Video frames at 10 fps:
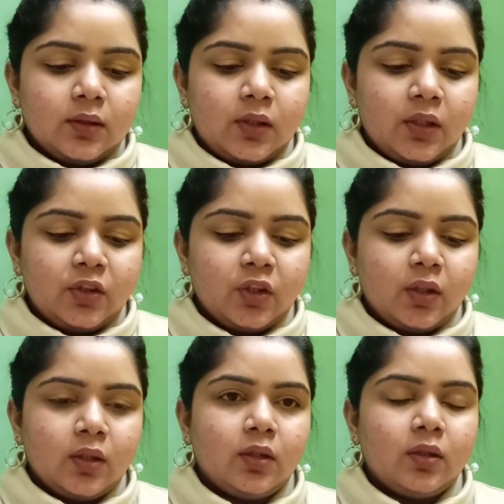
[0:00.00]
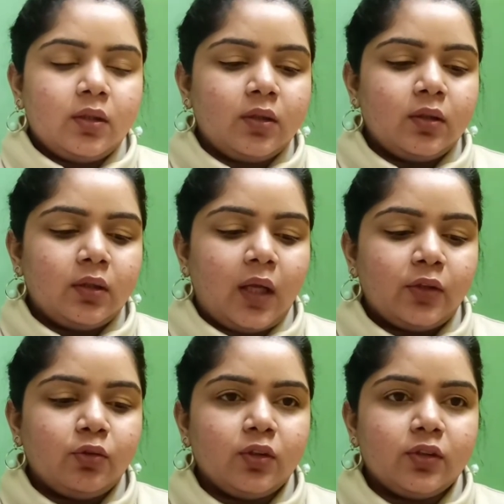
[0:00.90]
Seisha
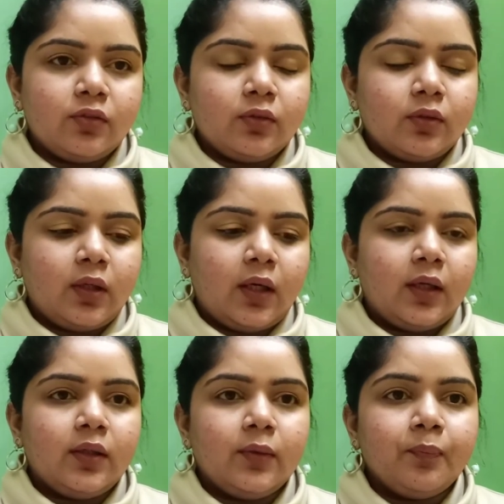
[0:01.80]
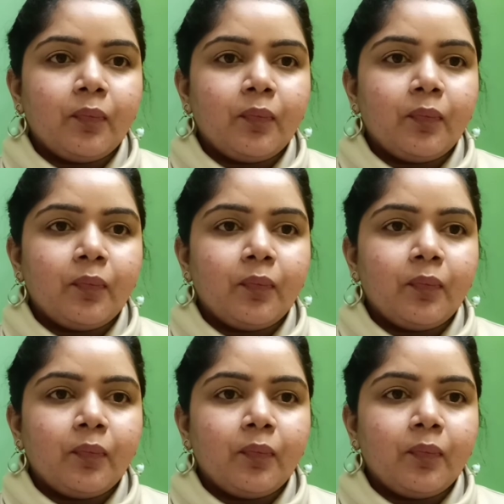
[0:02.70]
Naturals, and